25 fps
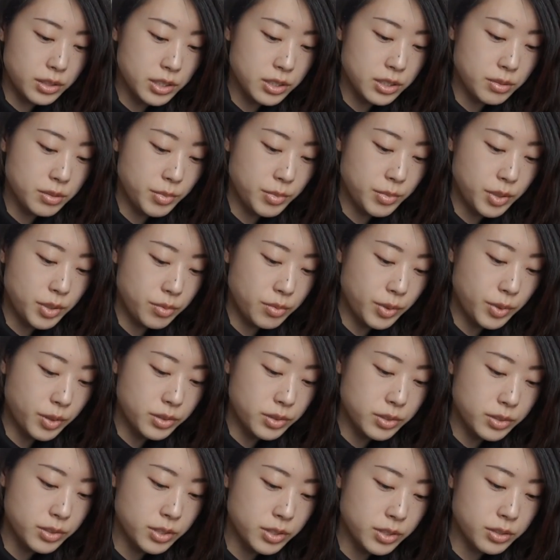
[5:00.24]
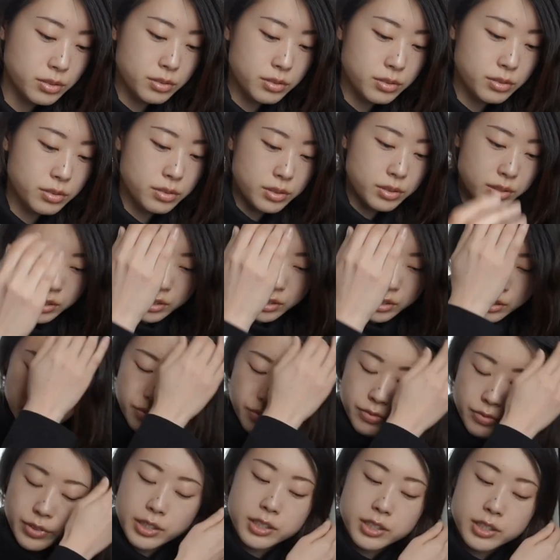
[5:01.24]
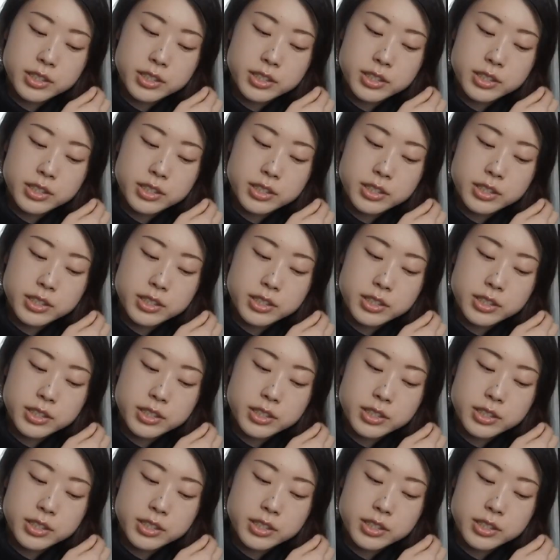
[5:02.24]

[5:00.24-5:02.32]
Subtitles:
move on to the first